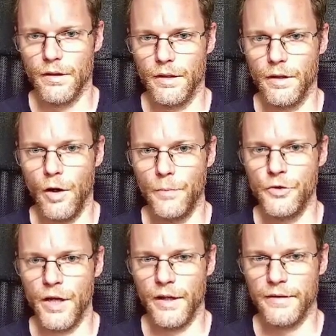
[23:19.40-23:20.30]

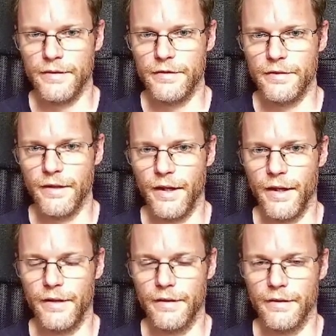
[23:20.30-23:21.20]
objects,
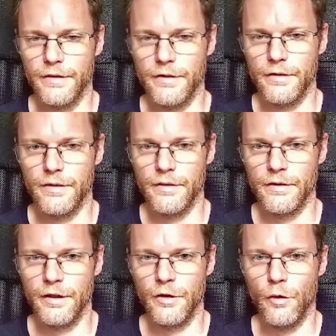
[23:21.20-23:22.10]
and
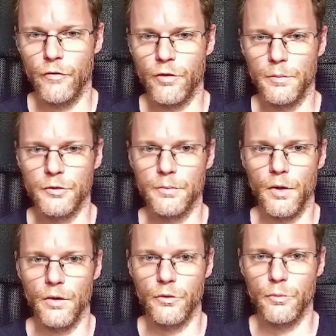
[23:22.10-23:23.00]
they go from
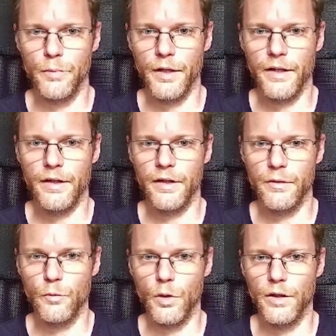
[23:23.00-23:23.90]
small to big
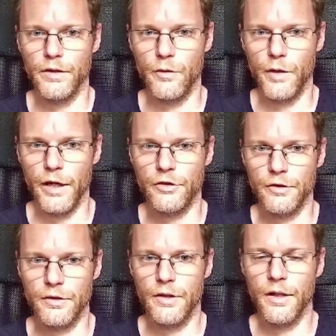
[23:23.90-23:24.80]
in one
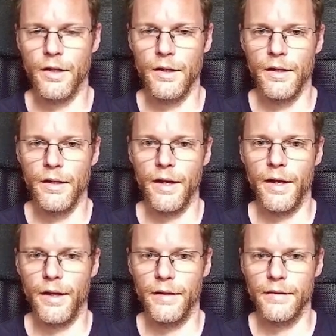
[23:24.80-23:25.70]
direction.
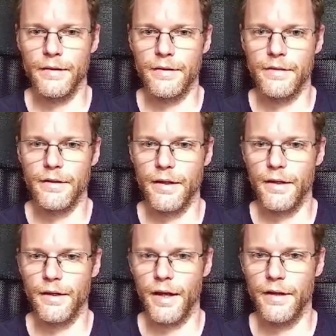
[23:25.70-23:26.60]
And
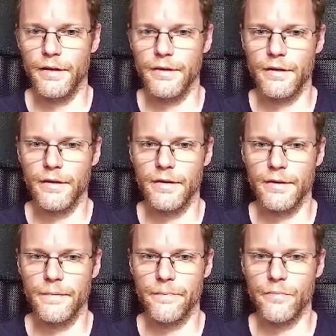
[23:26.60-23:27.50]
again,
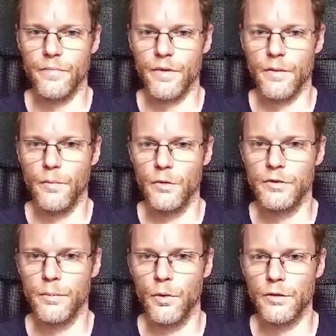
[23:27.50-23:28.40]
the most
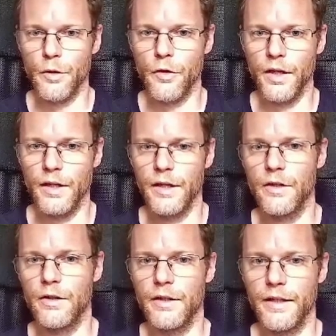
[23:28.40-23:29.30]
important thing
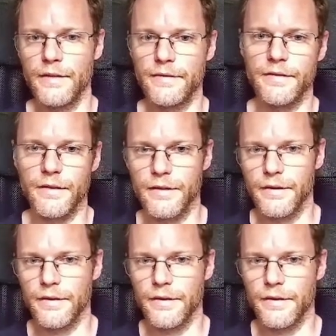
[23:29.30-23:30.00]
here is the